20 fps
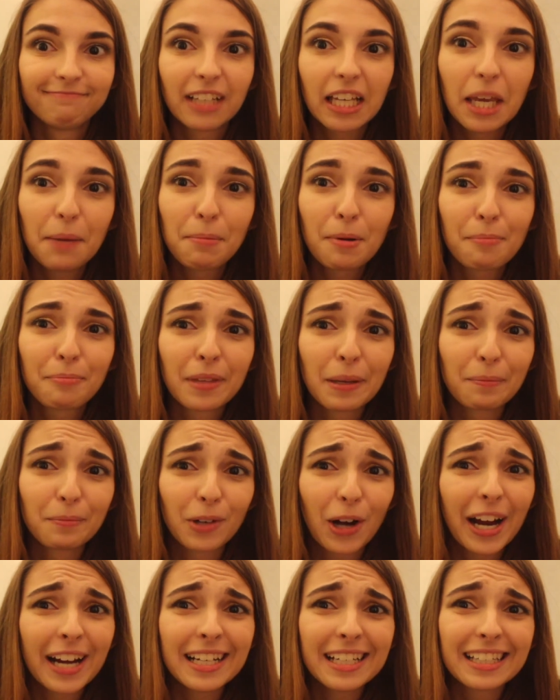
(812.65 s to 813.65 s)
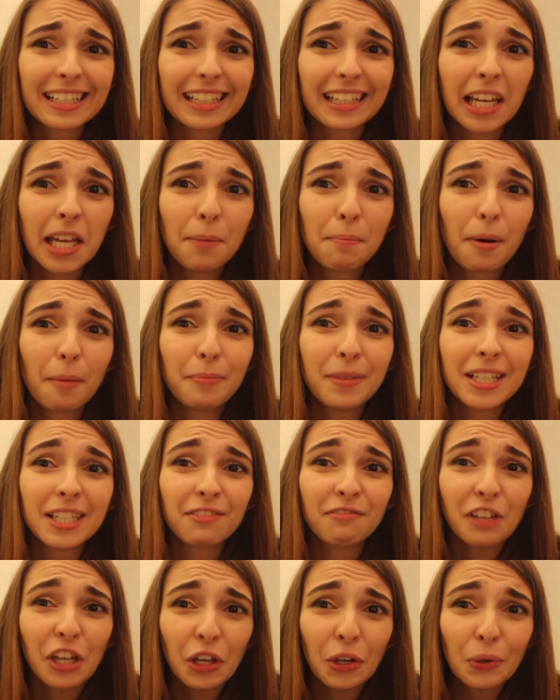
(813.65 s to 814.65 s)
keep up them grades and keep up these
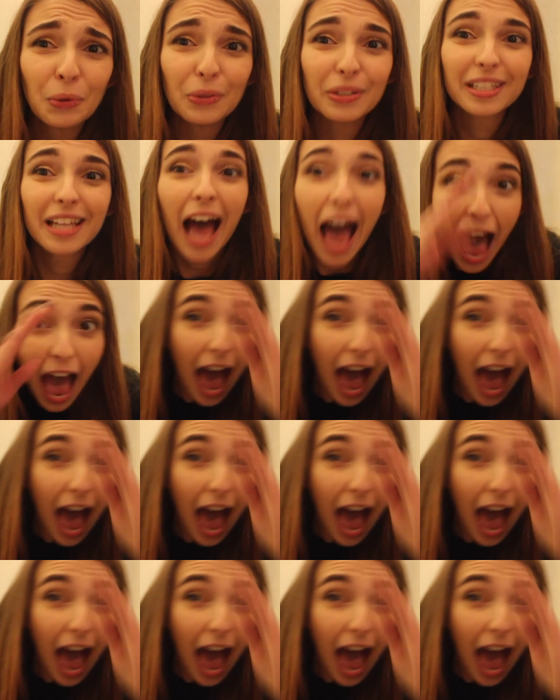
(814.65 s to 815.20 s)
views.